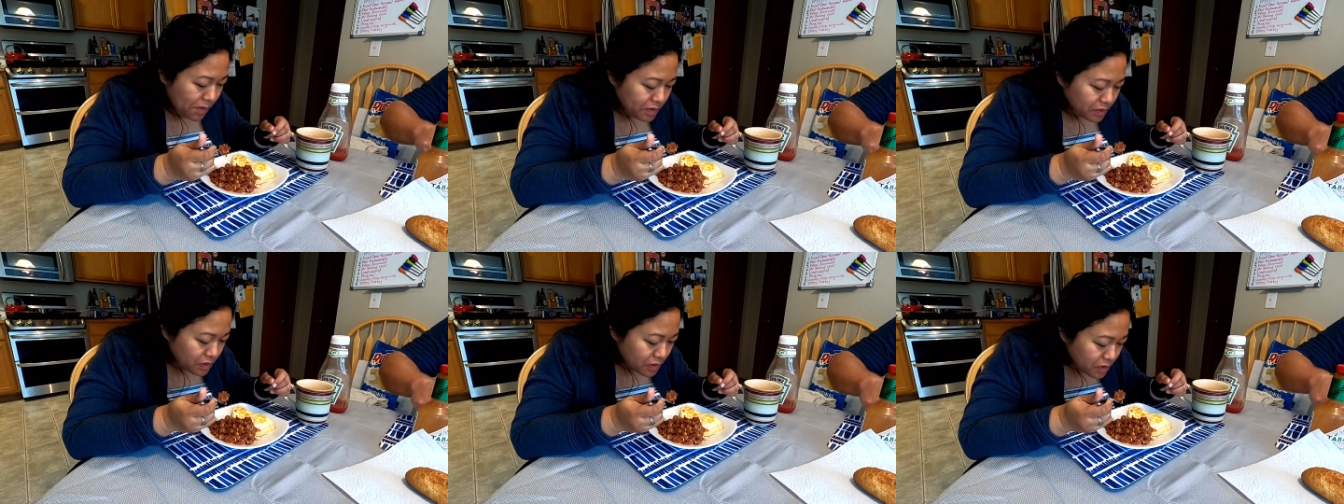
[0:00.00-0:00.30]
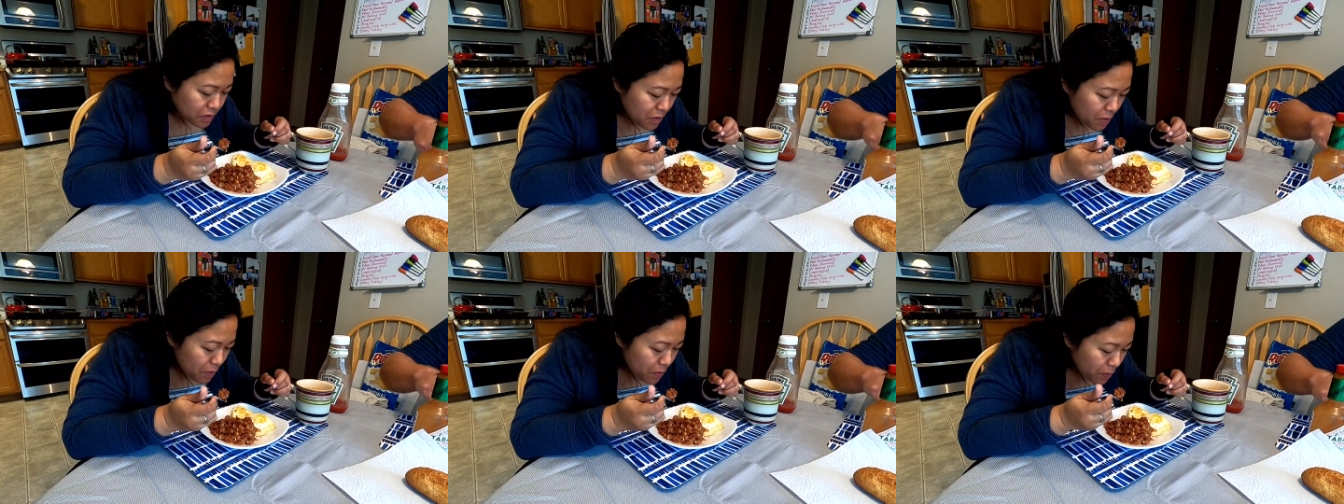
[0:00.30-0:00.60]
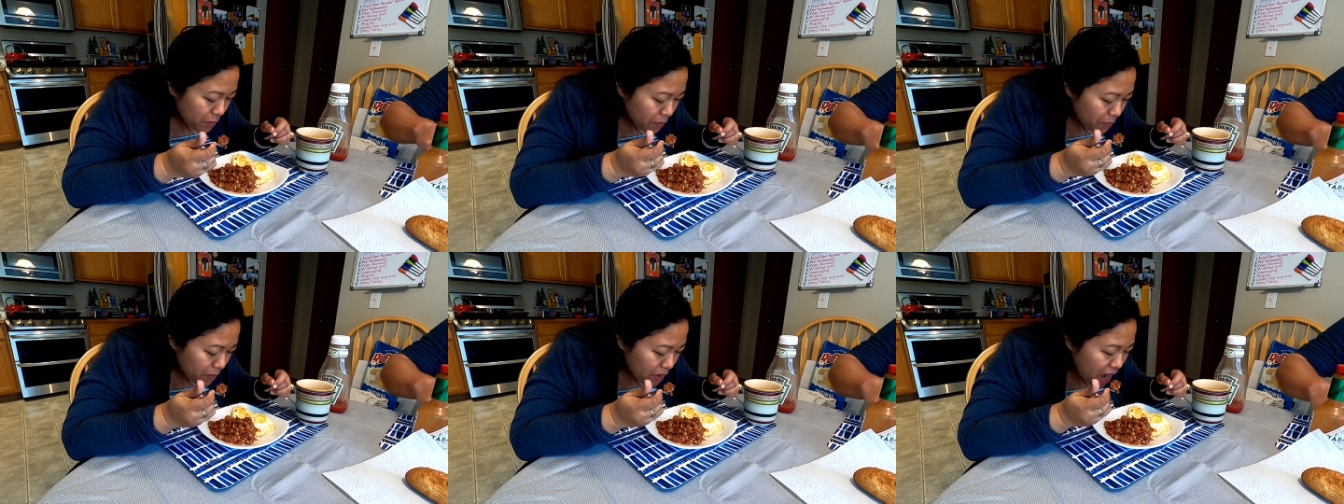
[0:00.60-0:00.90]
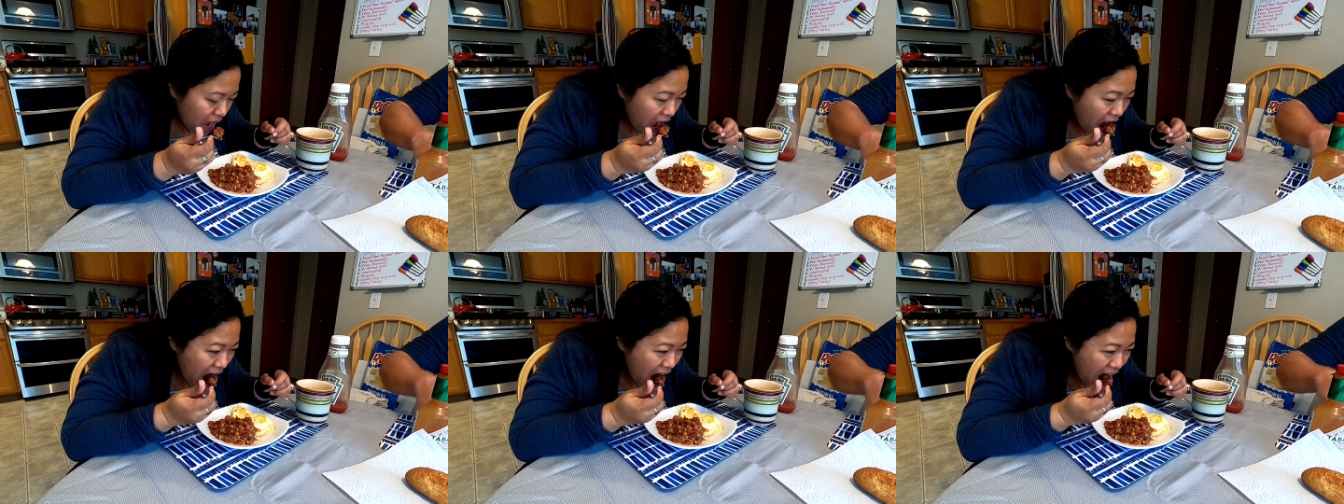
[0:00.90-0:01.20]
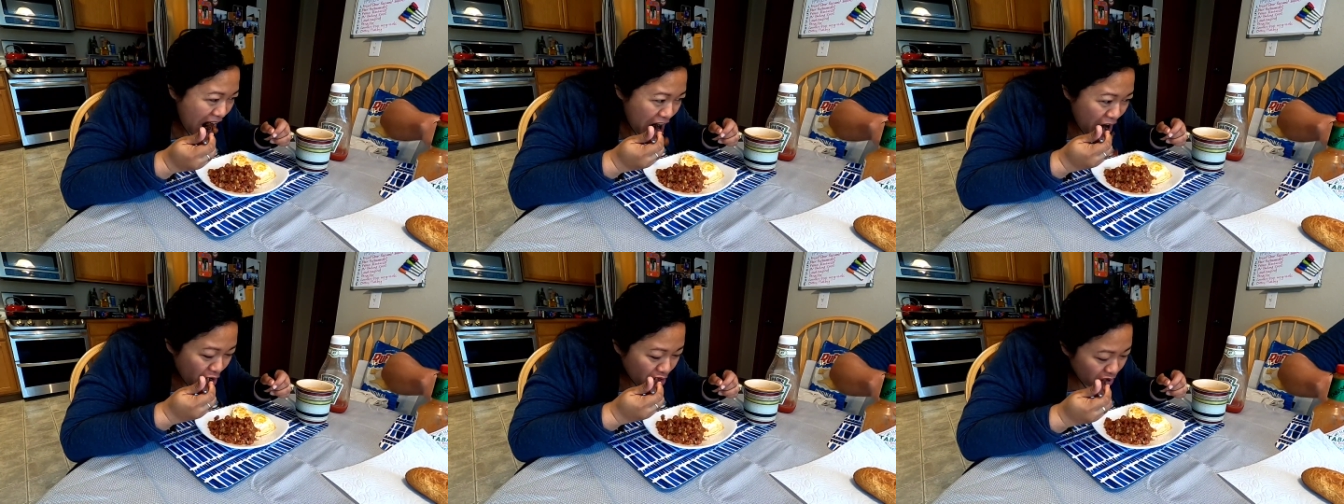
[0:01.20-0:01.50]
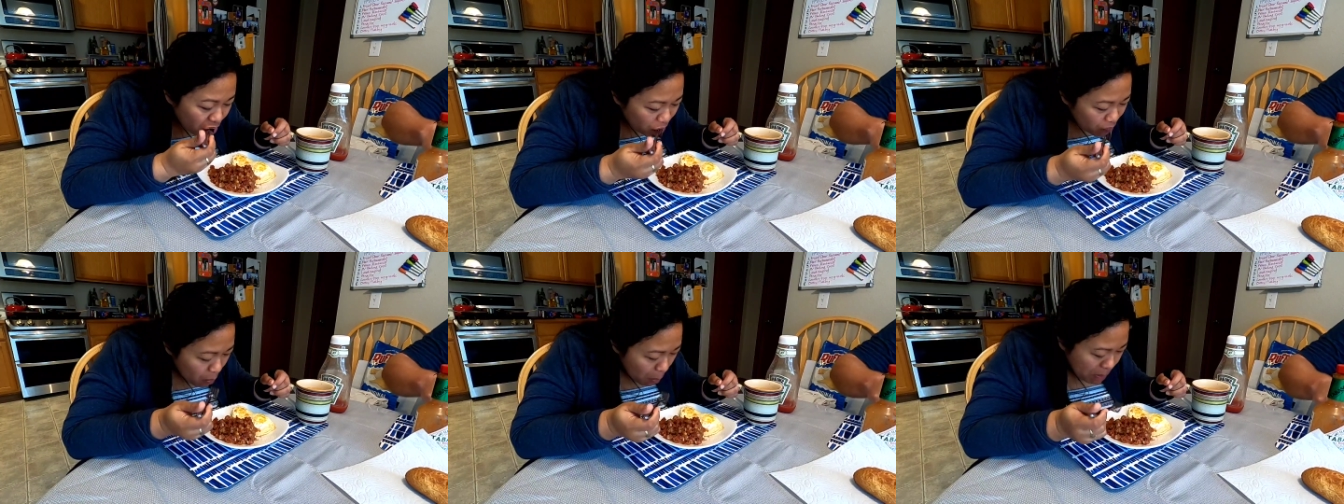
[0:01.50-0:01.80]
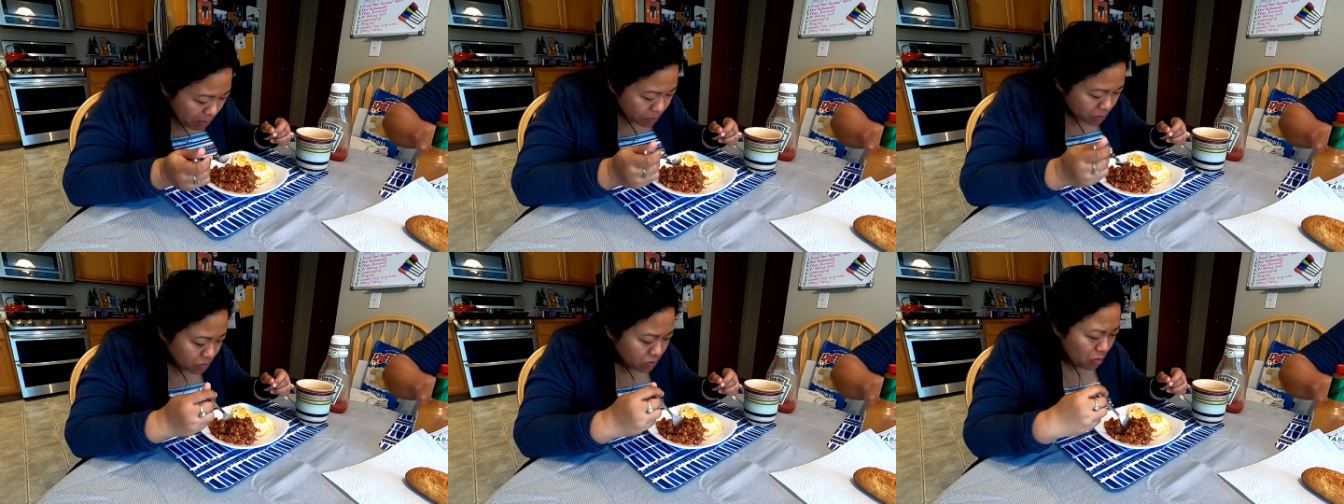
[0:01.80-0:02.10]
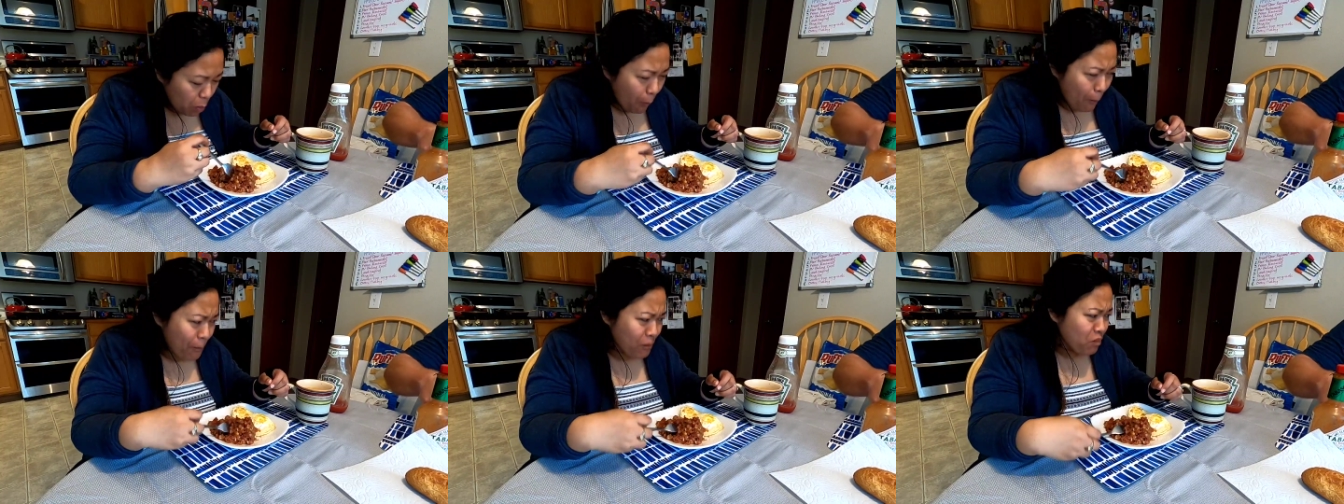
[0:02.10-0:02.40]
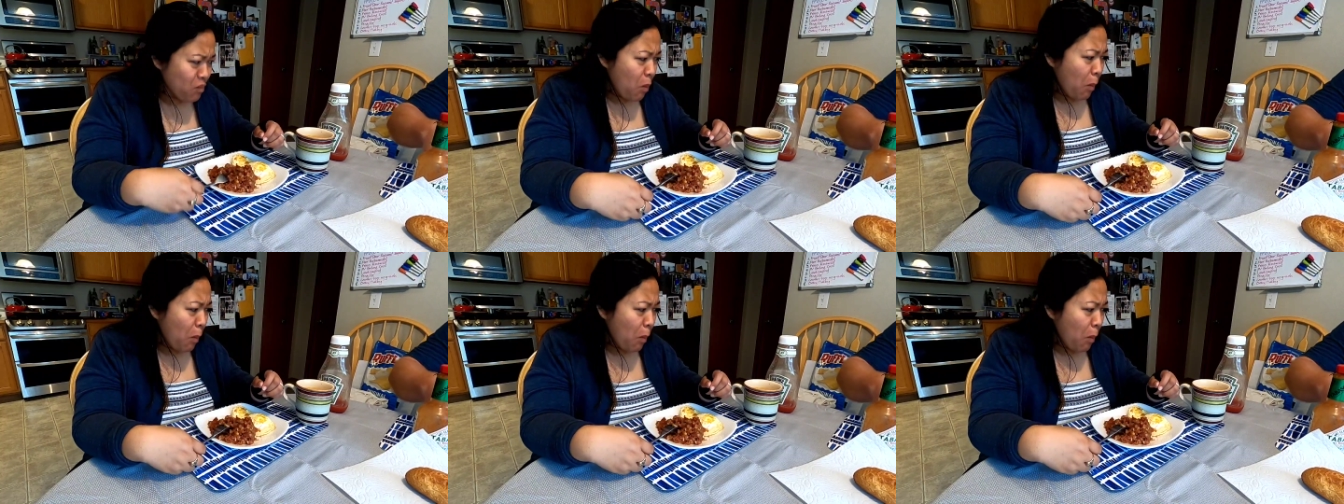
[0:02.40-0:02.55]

don't think it's beef. Mm-hmm.